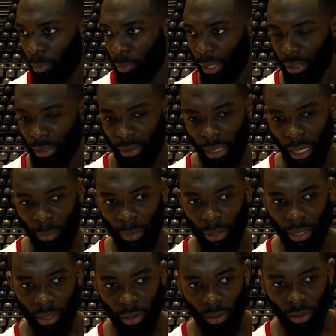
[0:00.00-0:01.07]
make the top
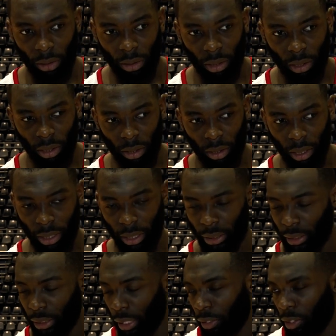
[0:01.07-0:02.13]
eight or, or
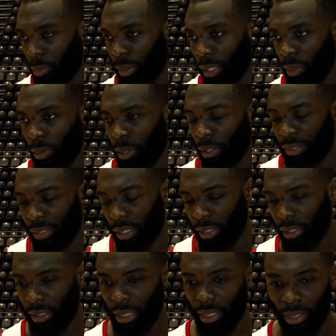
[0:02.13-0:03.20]
continue to play well for their
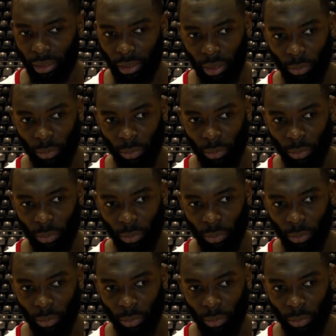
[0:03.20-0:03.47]
seedings.